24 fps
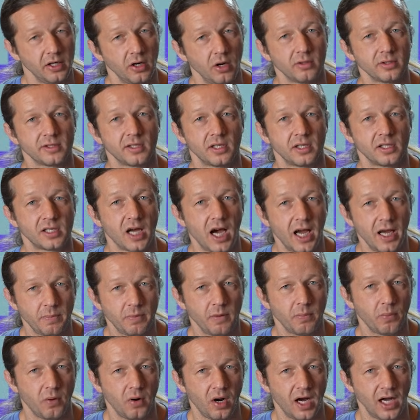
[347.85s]
and also the type
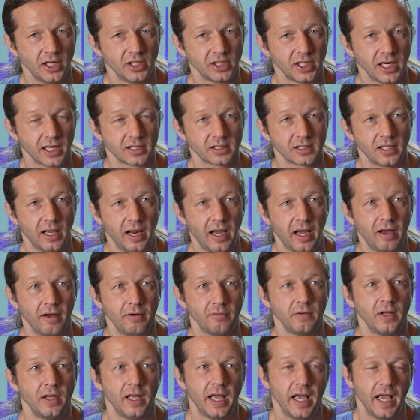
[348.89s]
of projects that
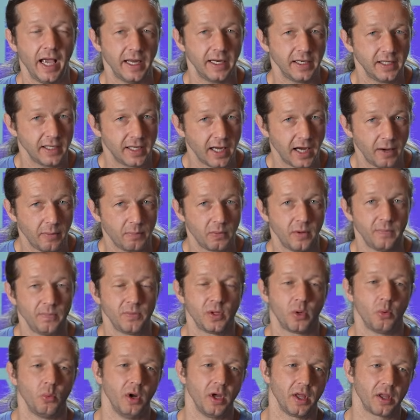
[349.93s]
have ended up
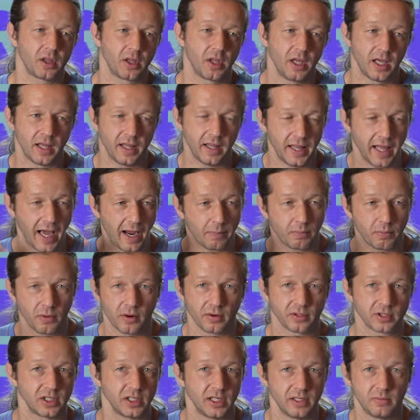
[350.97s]
with that
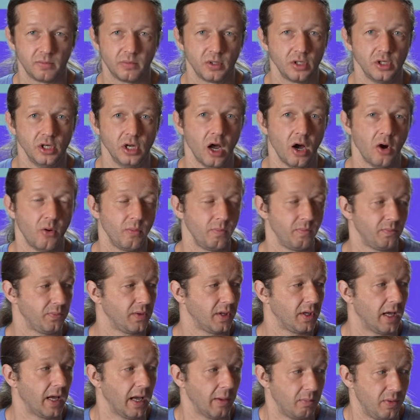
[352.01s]
person, you know,
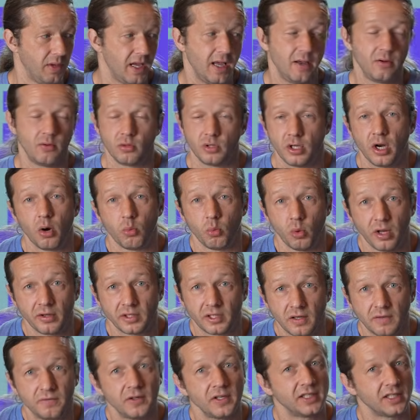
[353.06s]
being, you know,
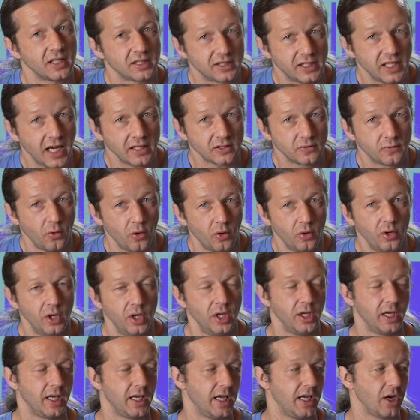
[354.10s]
relatively successful
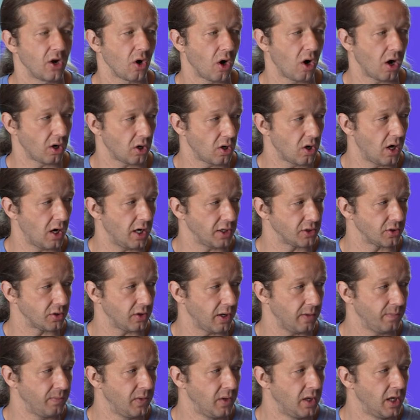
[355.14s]
here on
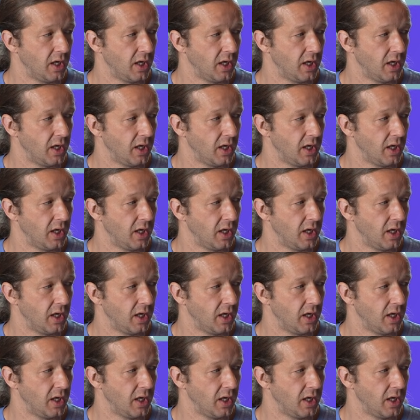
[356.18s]
Contra.